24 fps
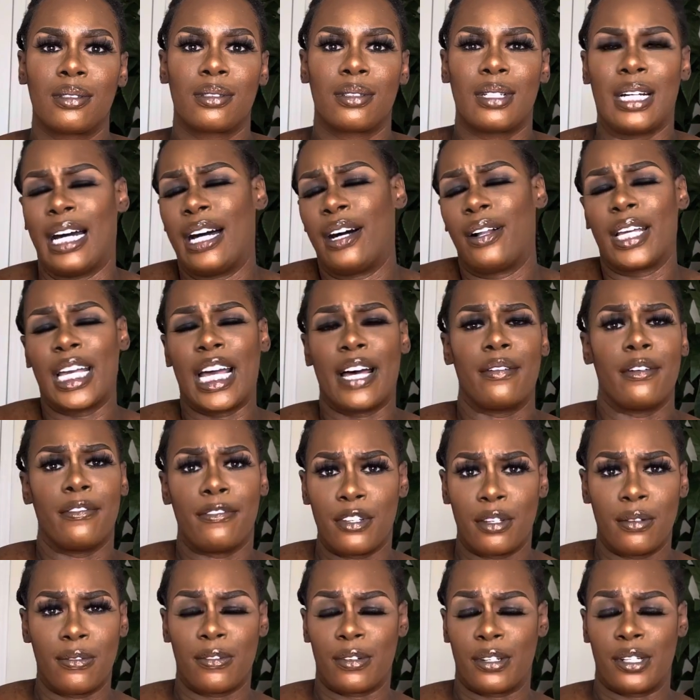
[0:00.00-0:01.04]
I only have a
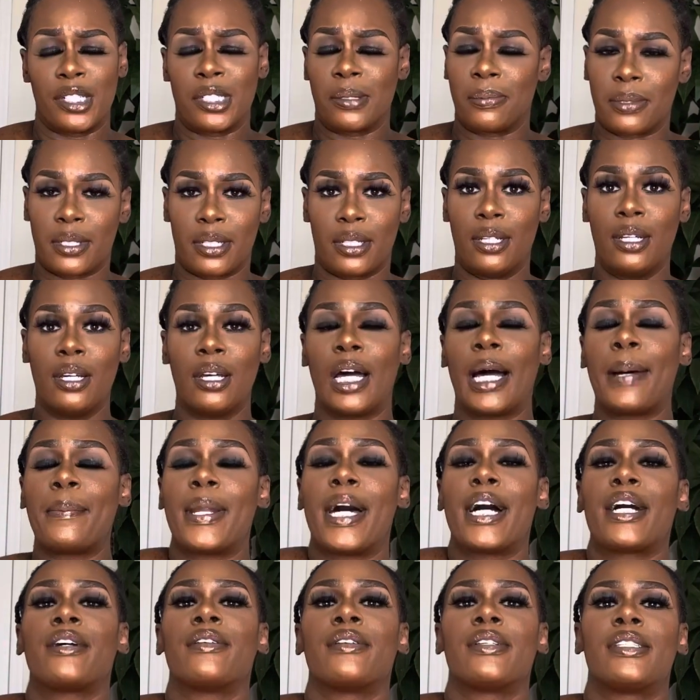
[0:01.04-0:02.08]
few friends, but I'm
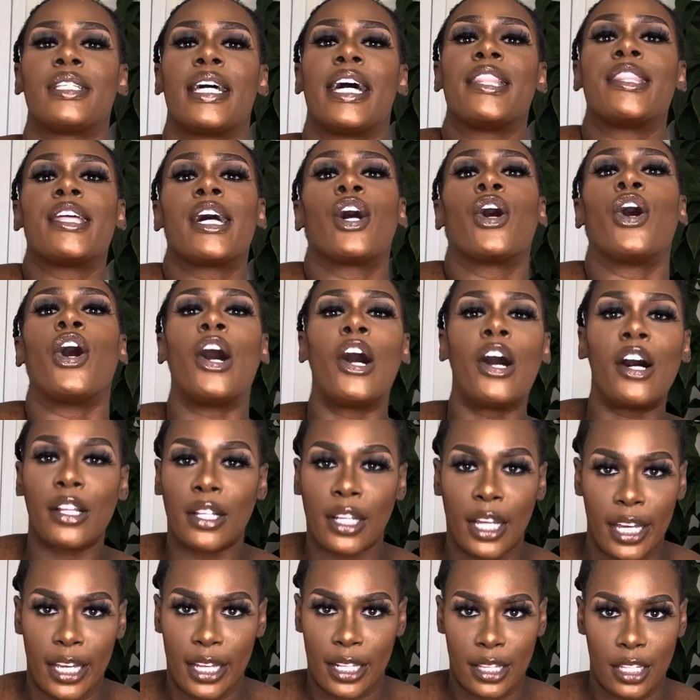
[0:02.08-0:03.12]
not gonna say they're all
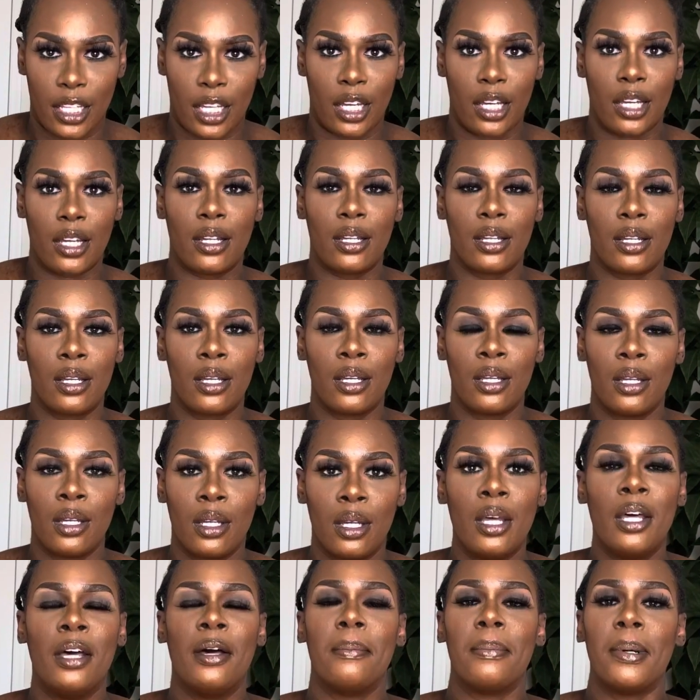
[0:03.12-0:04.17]
like that.
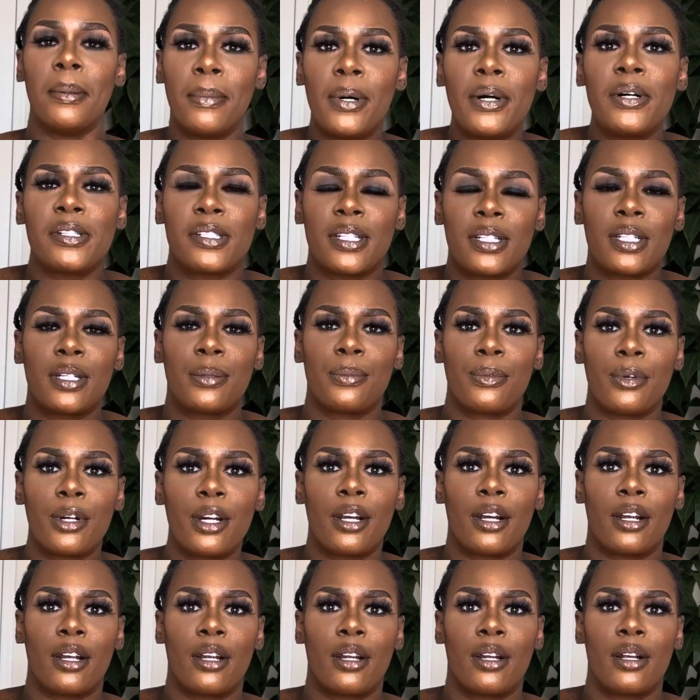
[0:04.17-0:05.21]
But most of them
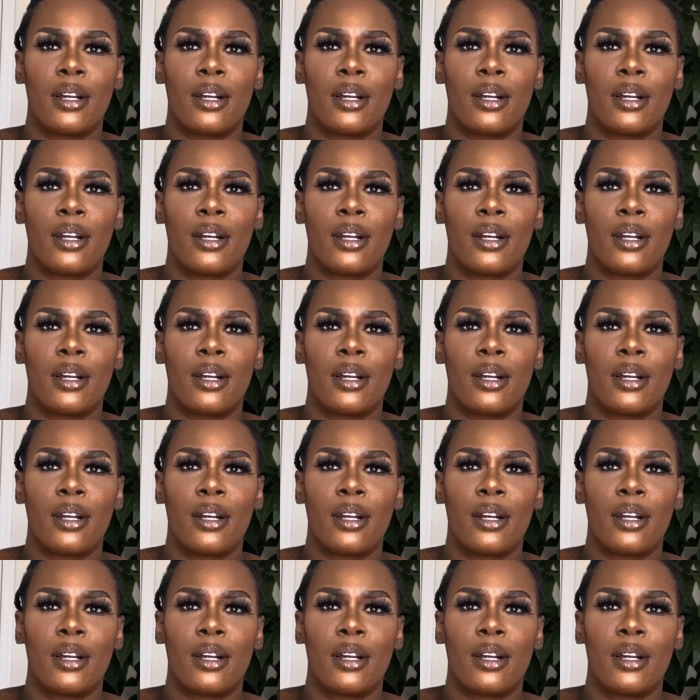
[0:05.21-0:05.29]
were.